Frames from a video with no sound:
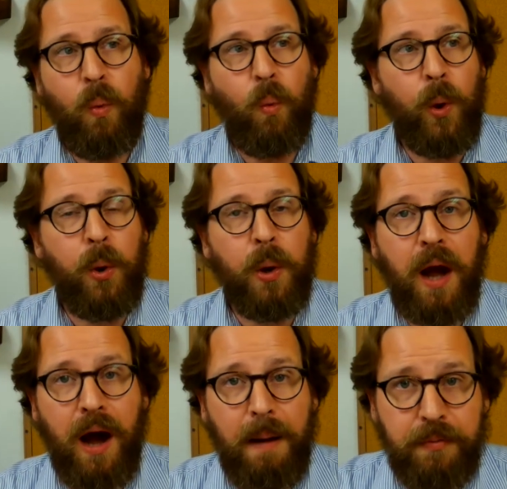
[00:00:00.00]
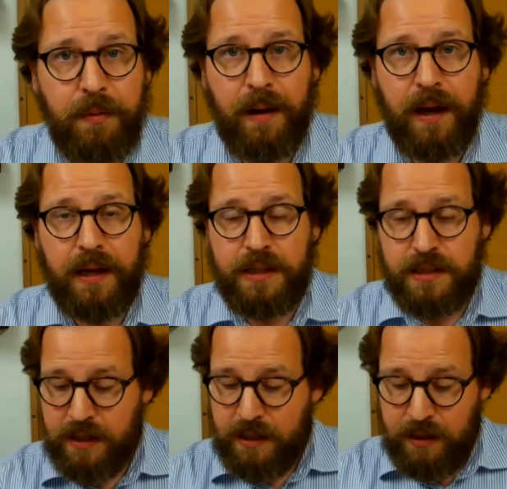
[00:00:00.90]
will
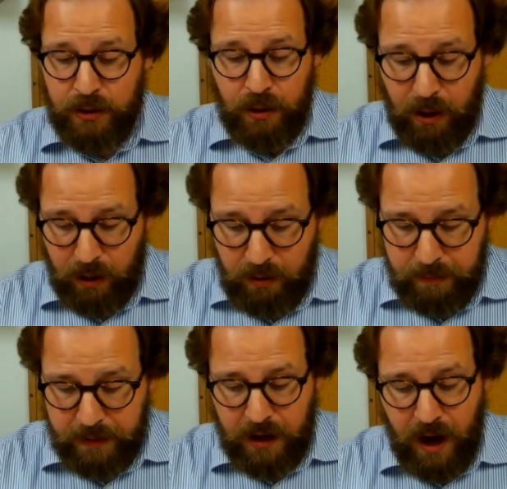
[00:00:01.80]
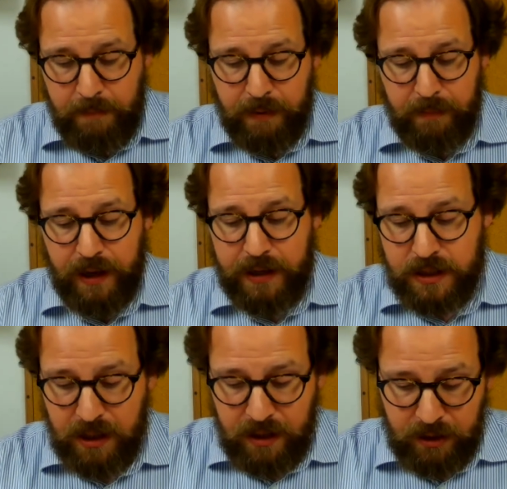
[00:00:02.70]
compromise your hope and
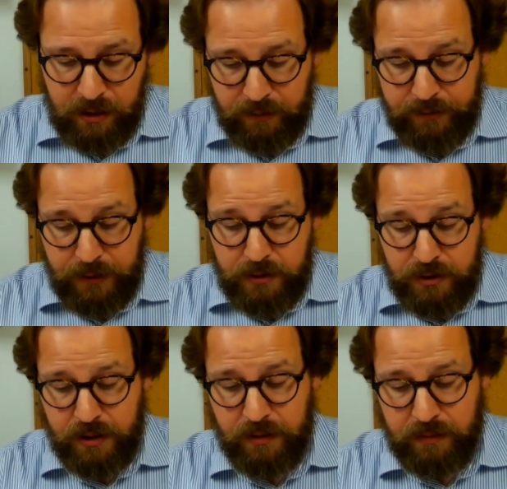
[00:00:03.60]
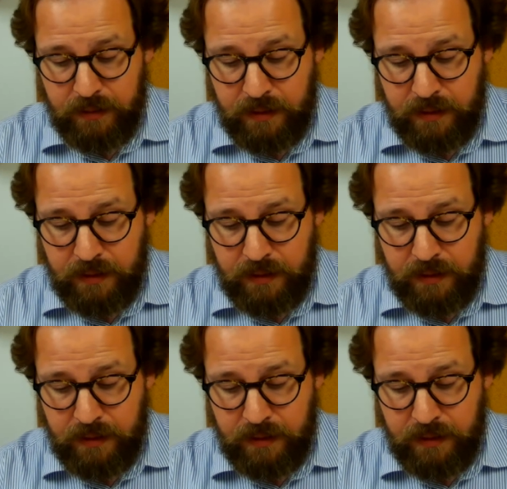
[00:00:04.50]
compromise your future.